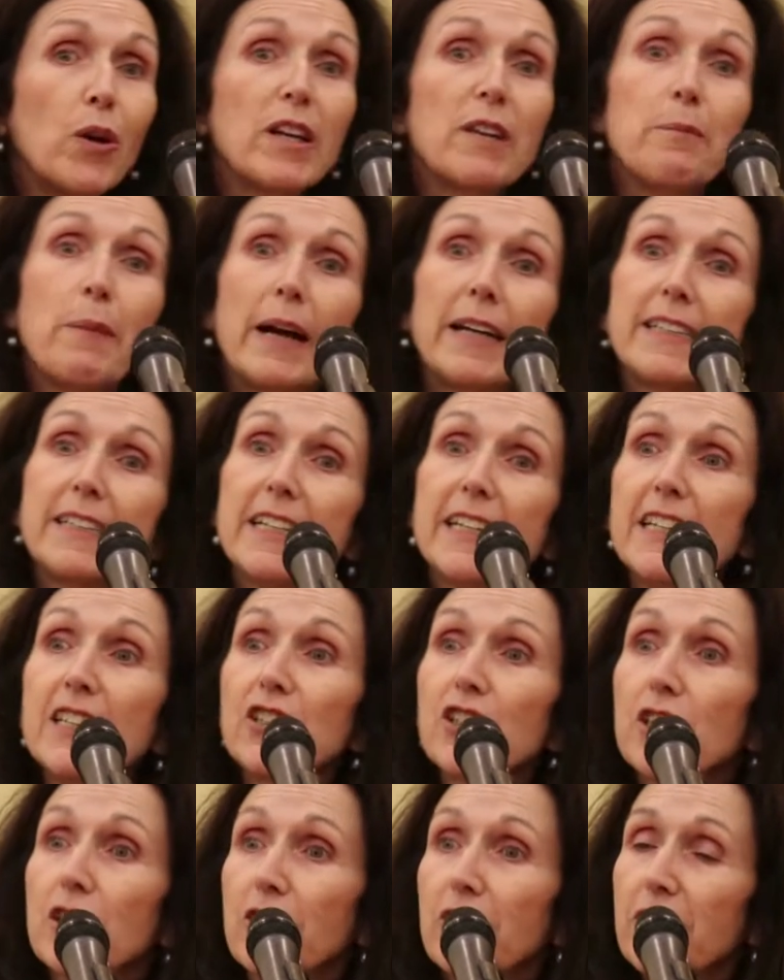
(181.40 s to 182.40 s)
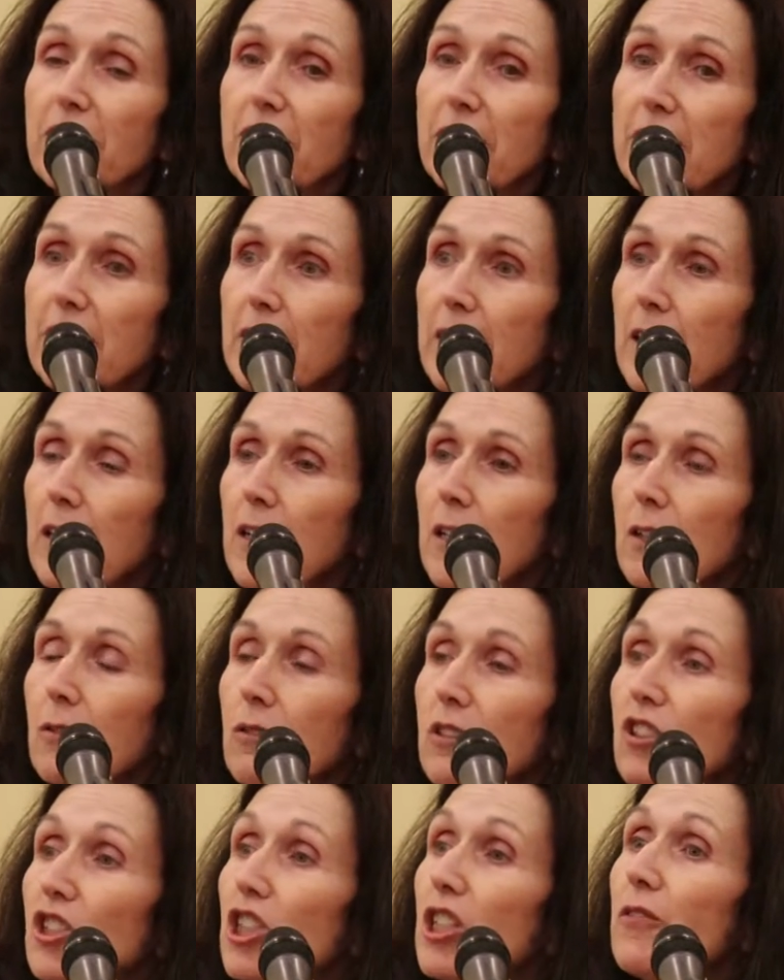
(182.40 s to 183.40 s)
one of my teachers
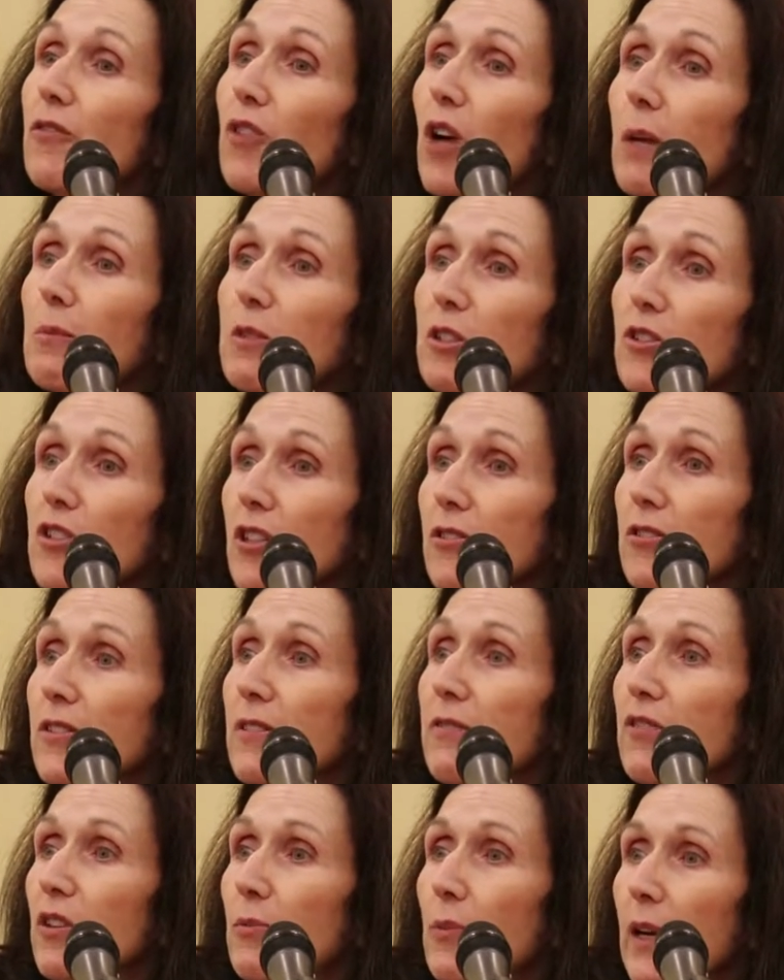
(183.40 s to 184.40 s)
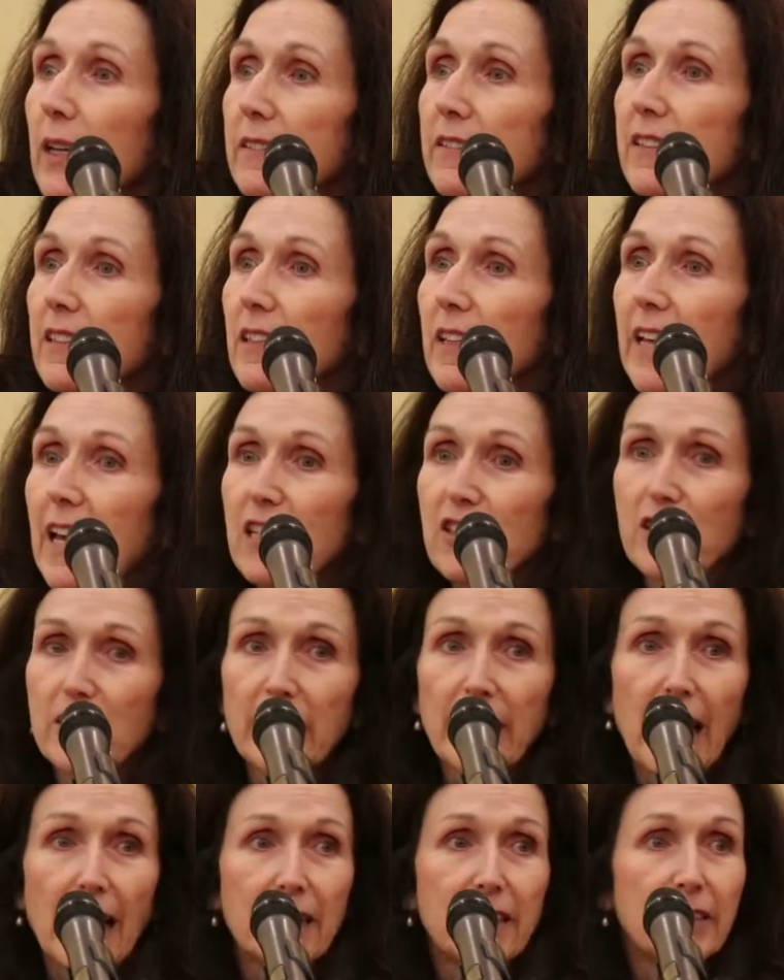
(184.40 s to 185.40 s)
was Chief Robert Joseph from
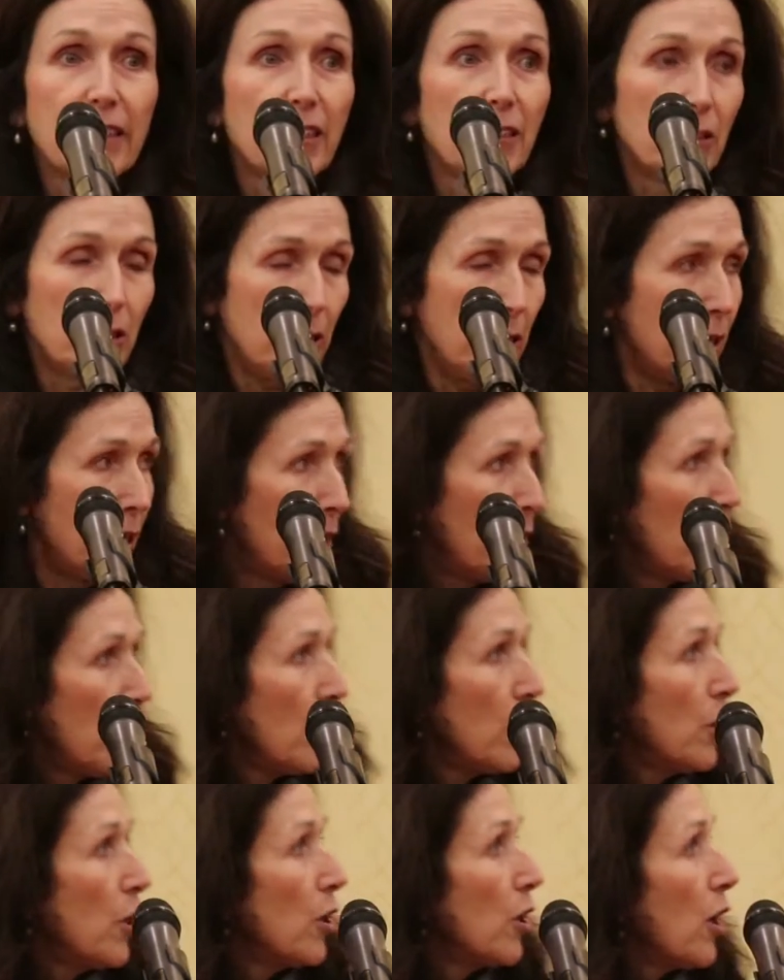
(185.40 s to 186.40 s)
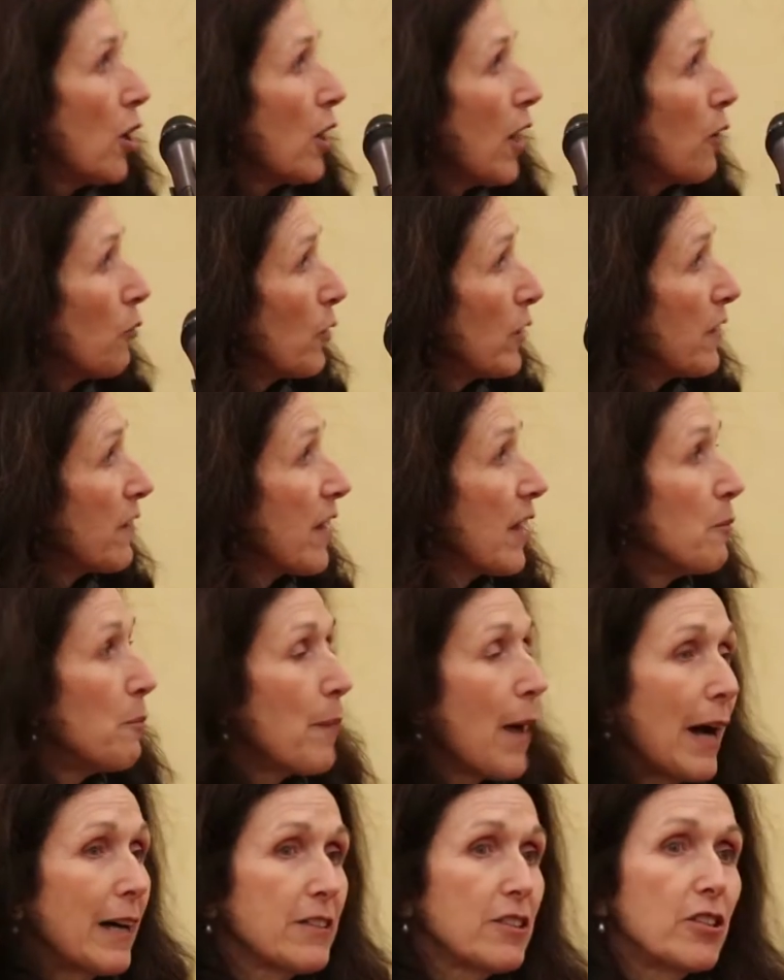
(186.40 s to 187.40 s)
Reconciliation Canada, one of the
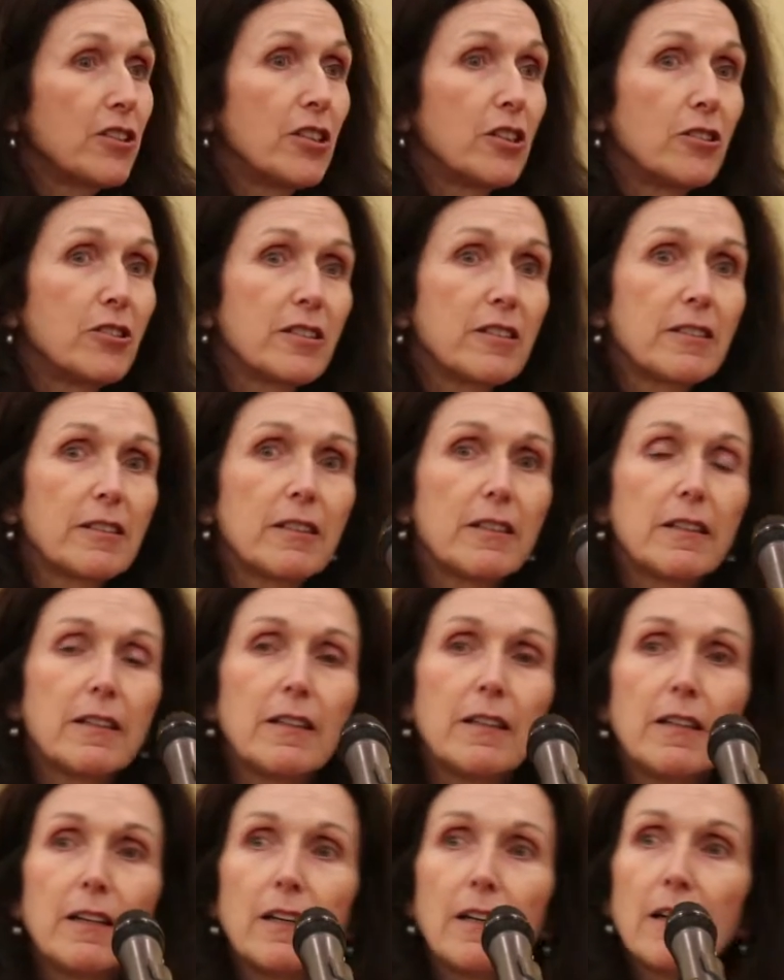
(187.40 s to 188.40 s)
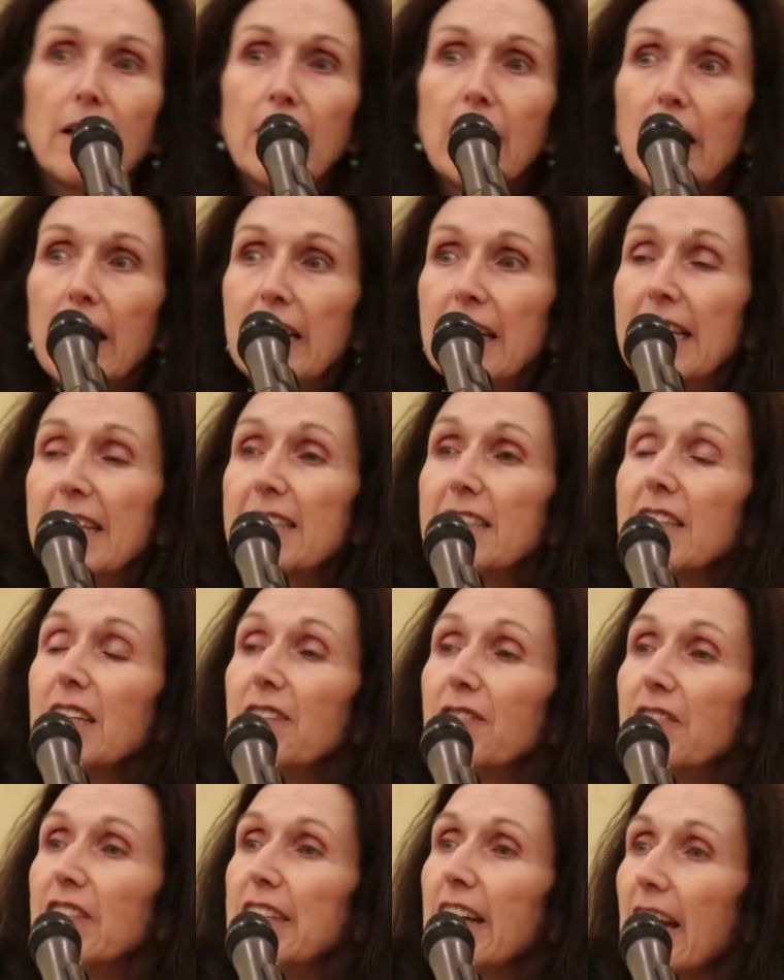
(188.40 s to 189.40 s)
ambassadors. And his
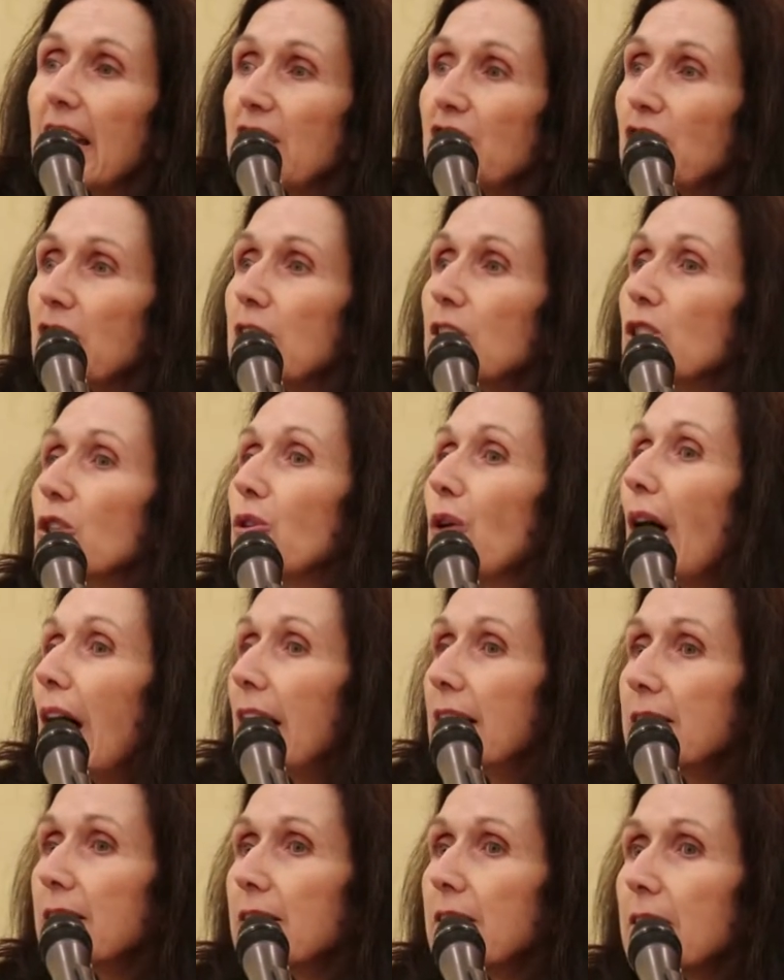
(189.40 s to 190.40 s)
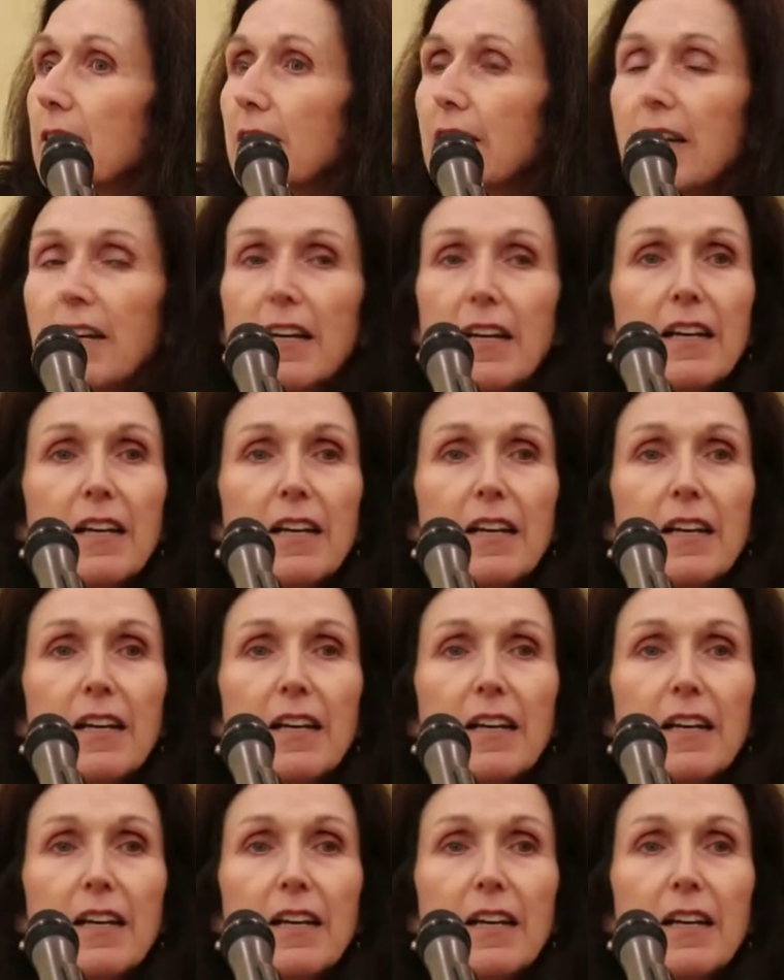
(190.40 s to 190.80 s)
invitation to us